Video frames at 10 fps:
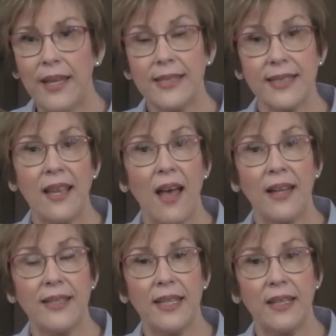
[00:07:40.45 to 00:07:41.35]
is the
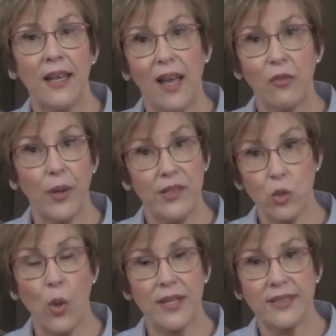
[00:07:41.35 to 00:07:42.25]
idea of
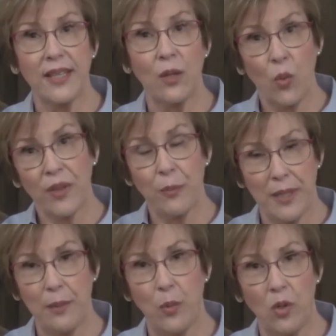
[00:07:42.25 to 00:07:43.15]
rejoicing with
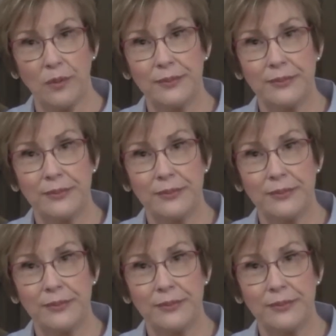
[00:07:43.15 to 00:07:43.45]
people.